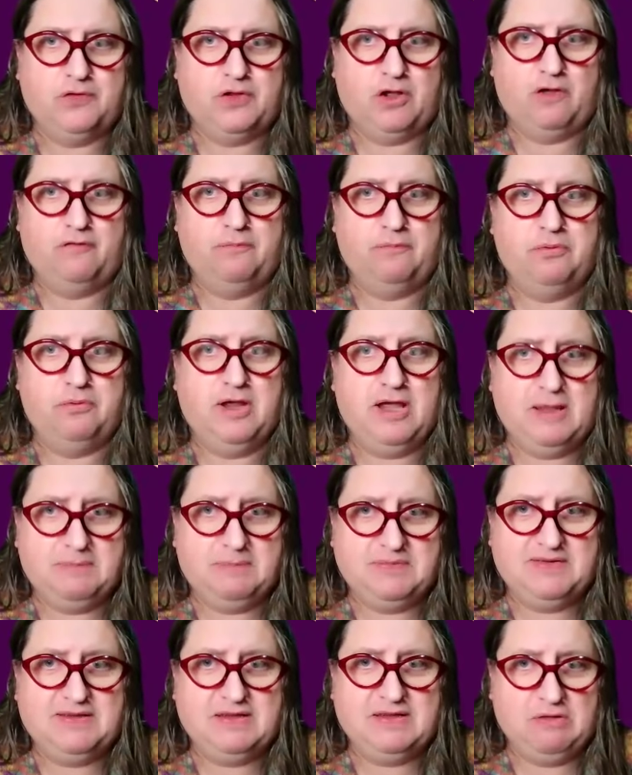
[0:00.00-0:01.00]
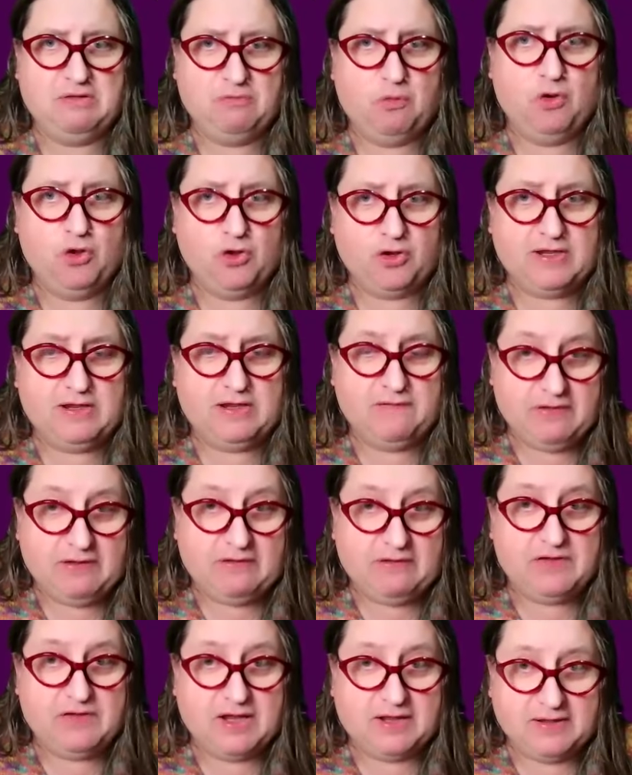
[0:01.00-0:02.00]
of perhaps their work if
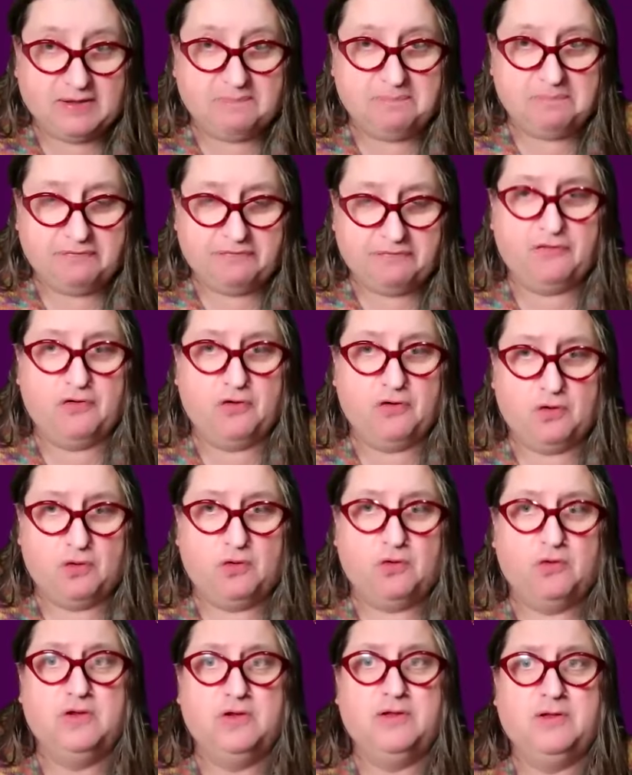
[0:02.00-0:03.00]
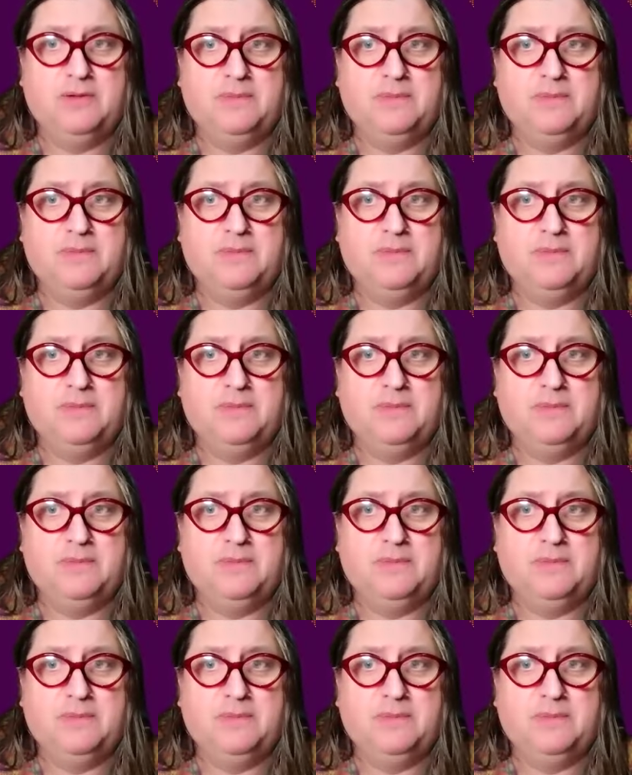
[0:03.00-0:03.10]
they've done it before.